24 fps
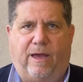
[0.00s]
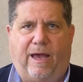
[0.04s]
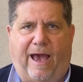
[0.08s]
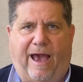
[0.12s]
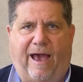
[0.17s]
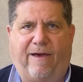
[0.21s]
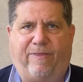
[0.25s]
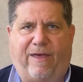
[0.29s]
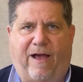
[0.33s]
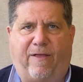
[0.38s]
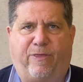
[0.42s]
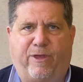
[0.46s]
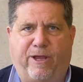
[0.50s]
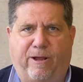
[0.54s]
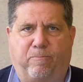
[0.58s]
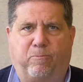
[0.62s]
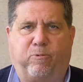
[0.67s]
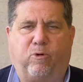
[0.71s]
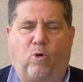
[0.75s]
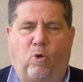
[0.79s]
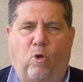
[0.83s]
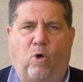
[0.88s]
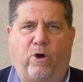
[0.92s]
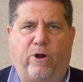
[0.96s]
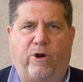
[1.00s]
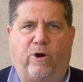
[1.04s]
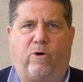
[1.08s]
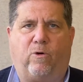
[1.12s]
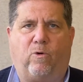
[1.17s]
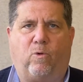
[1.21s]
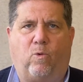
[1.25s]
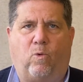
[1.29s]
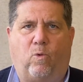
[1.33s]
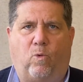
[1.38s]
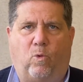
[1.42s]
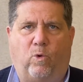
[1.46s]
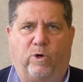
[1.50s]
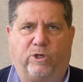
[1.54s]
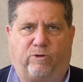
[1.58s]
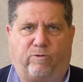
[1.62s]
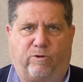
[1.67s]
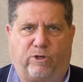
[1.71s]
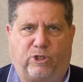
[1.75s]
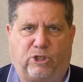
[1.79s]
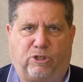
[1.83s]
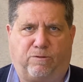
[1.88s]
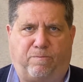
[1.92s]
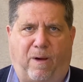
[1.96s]
and that the employer was
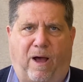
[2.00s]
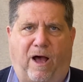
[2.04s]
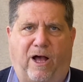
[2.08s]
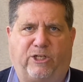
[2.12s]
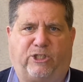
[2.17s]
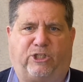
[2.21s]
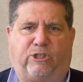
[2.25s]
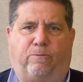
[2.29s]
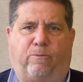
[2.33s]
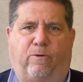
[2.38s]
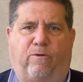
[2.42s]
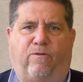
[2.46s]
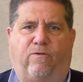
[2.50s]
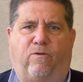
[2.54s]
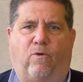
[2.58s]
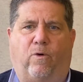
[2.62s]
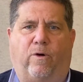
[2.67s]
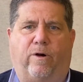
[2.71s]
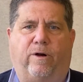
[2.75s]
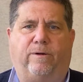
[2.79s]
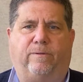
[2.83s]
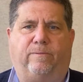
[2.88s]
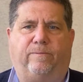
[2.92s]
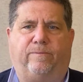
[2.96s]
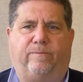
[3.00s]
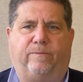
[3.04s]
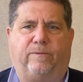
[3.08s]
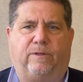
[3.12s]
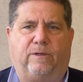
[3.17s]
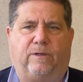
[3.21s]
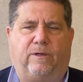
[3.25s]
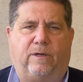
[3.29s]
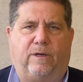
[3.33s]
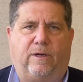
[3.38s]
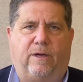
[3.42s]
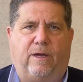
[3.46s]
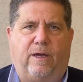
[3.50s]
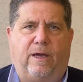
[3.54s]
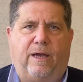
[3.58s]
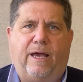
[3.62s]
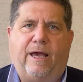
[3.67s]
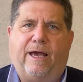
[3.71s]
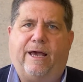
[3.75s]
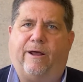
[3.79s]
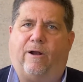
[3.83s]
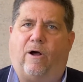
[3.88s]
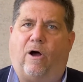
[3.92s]
responsible for it.